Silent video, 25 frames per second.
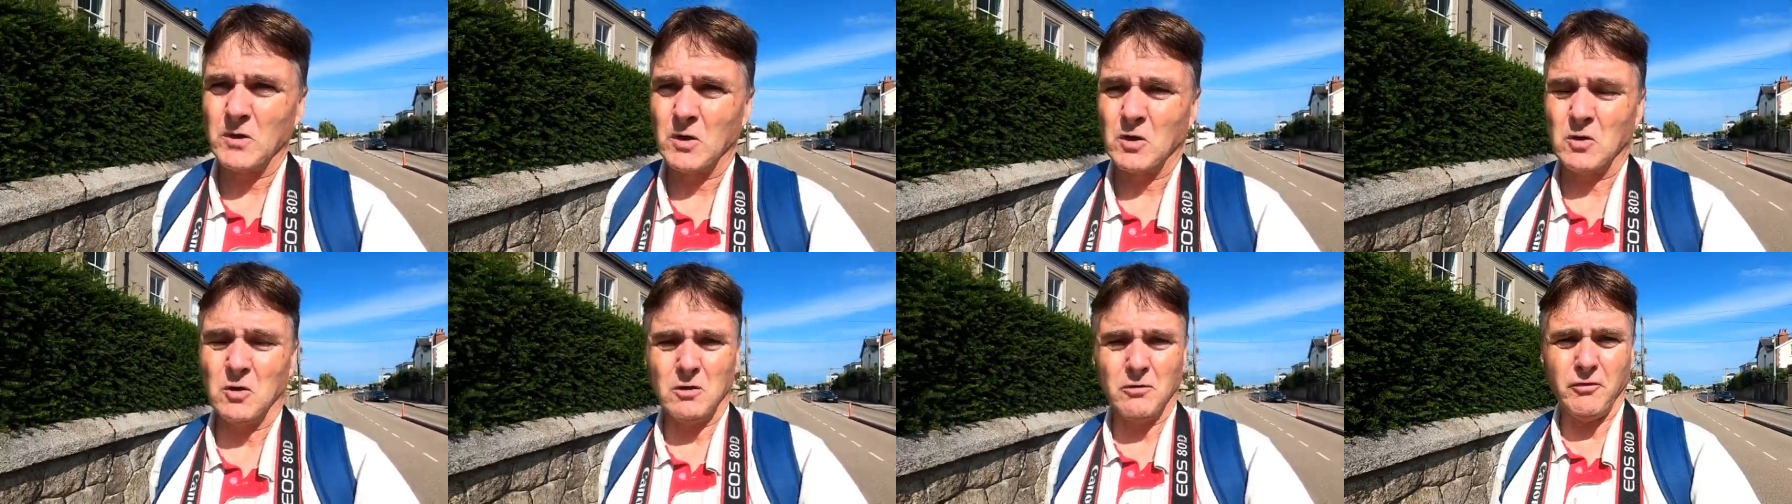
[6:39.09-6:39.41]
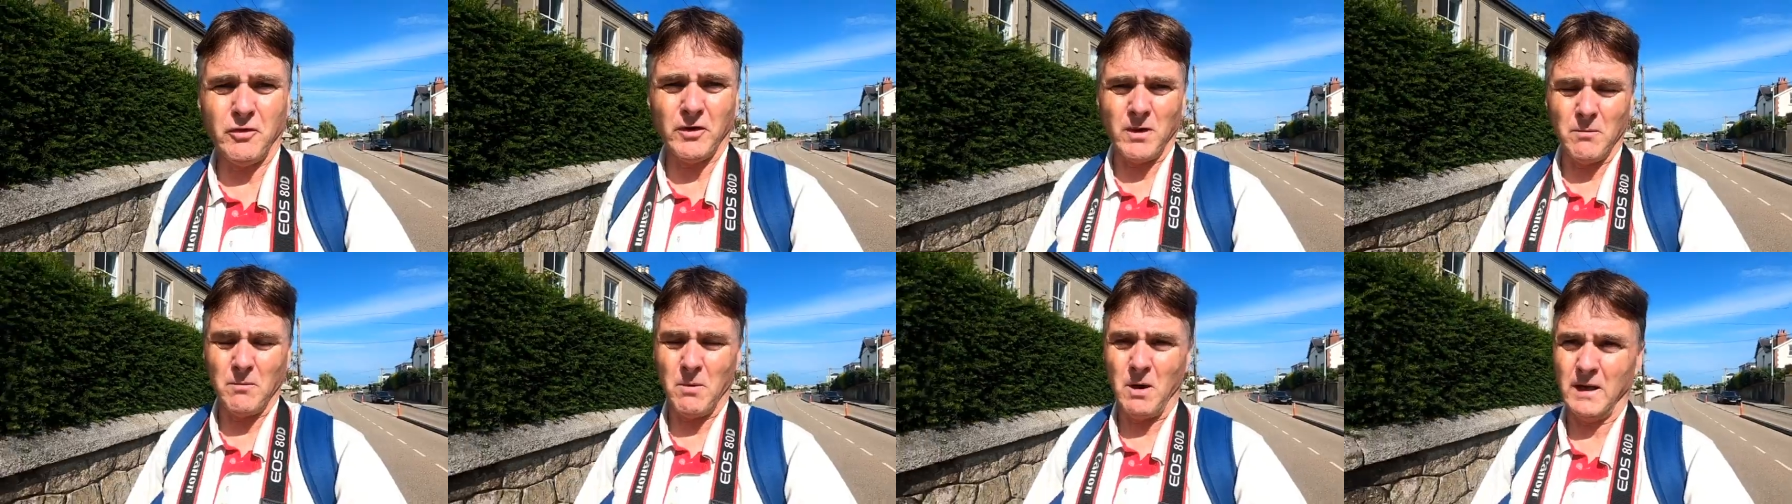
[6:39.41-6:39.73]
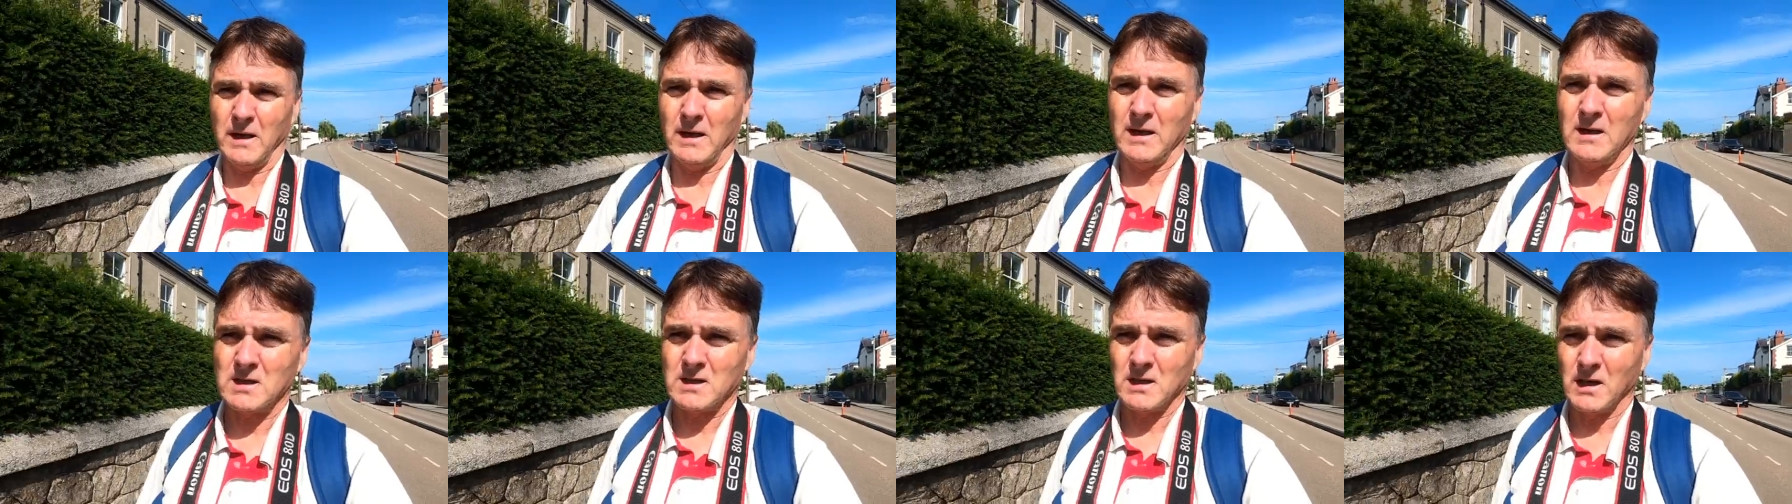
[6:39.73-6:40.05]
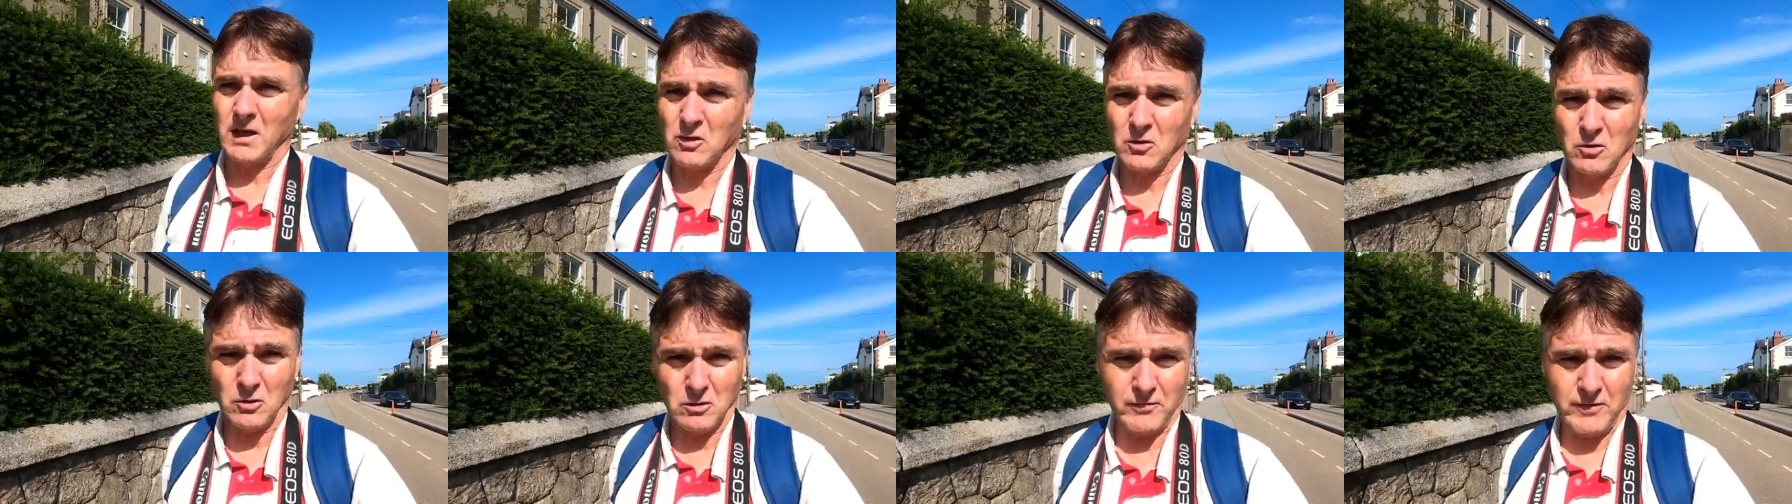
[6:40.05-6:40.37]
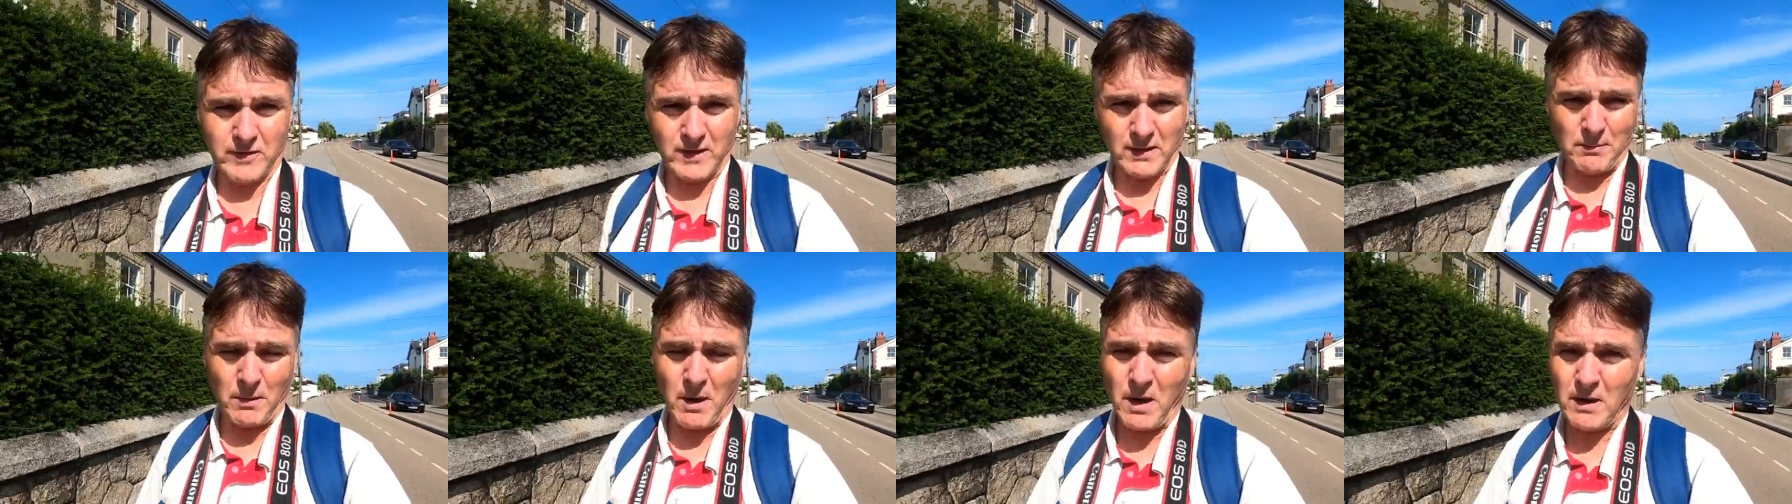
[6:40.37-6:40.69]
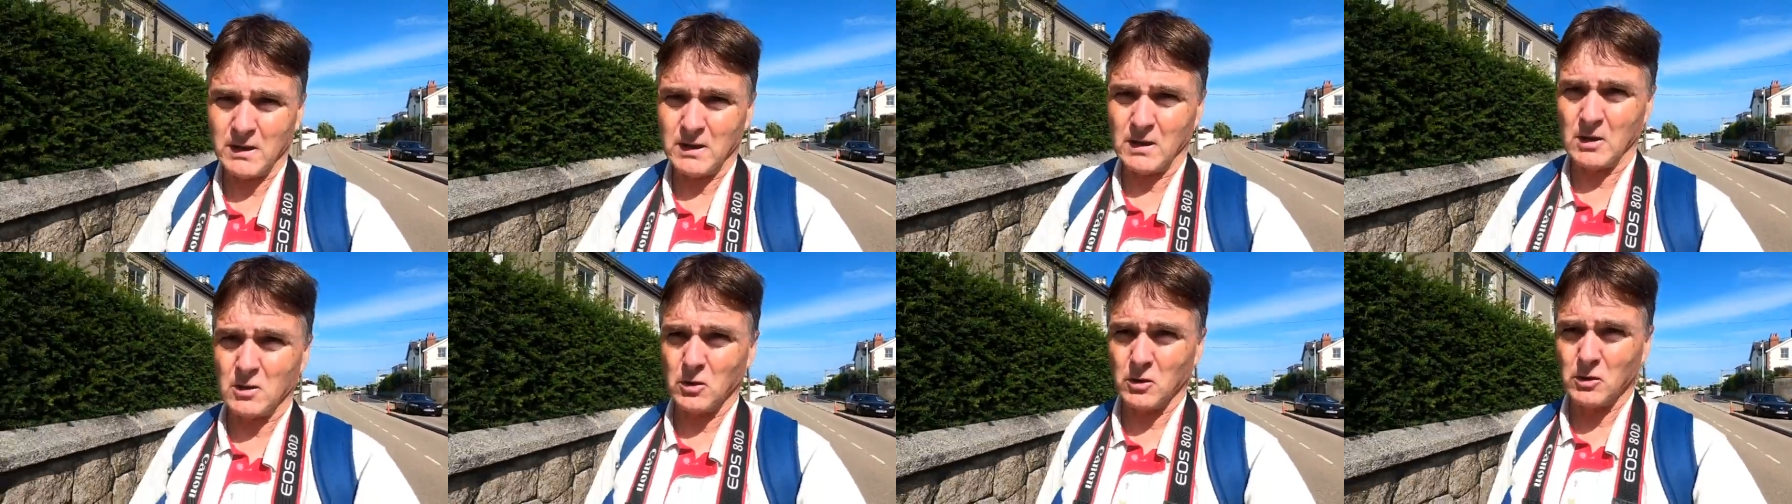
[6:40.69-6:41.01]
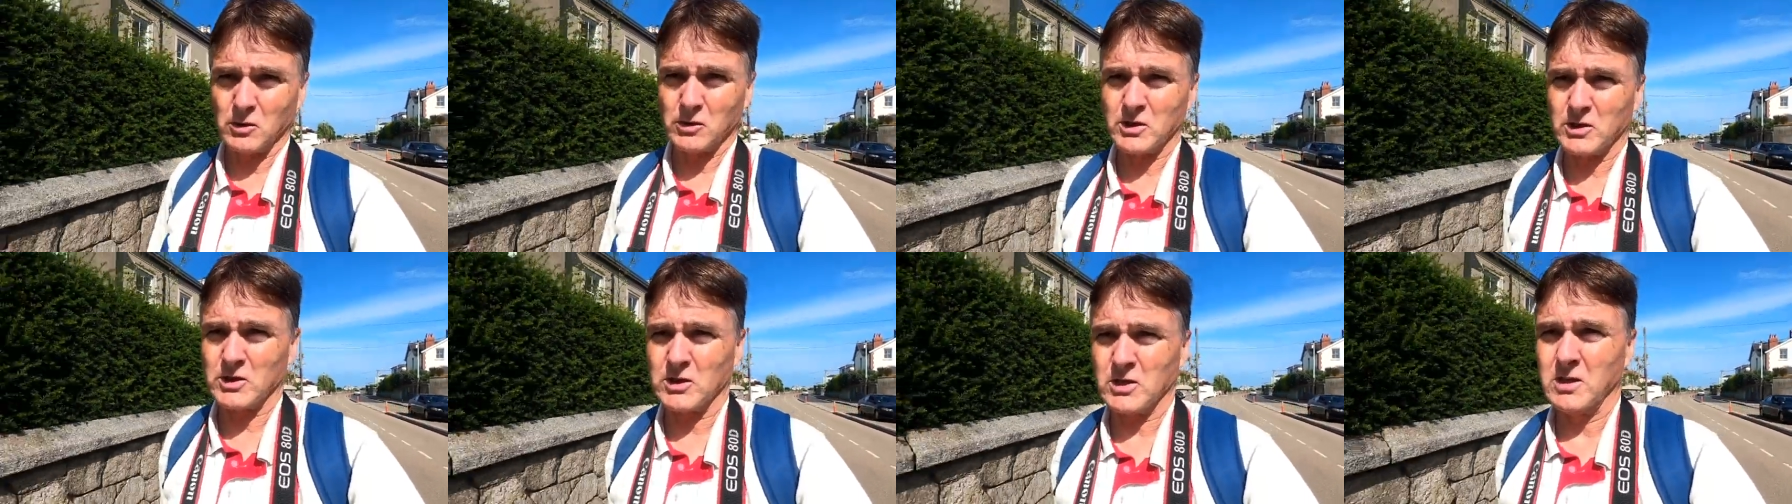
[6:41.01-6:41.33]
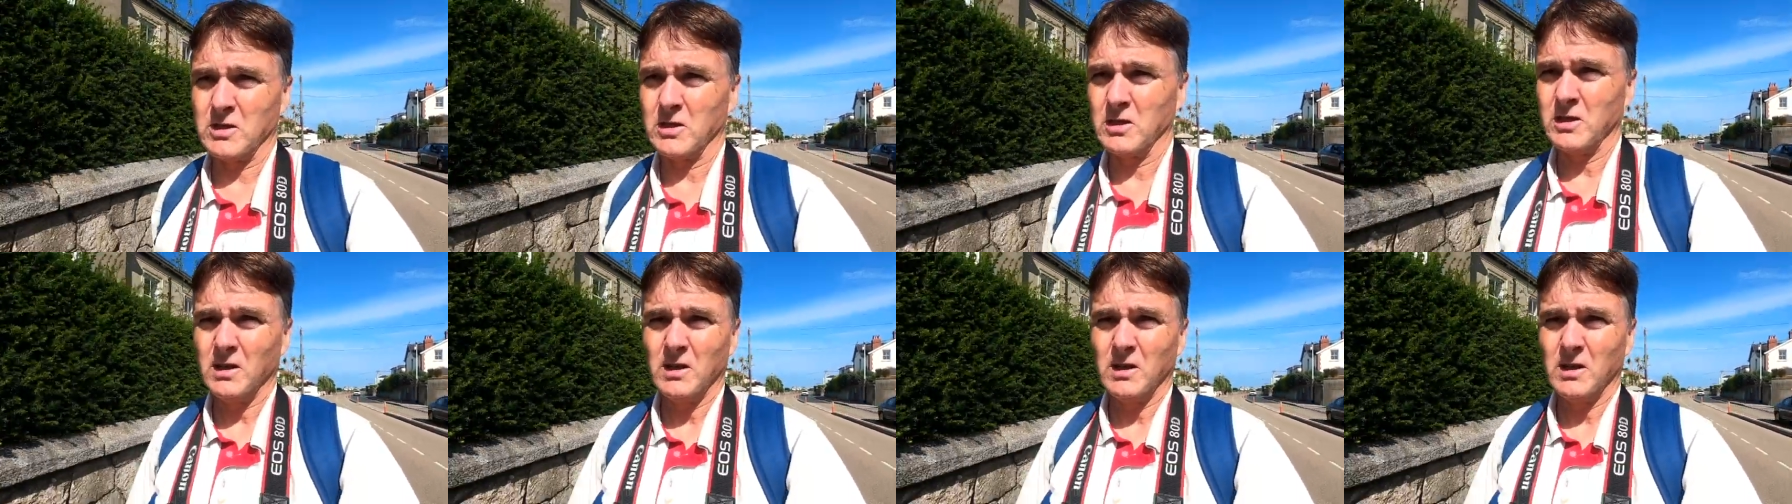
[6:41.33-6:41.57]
good for the mind, and good for the body, of course.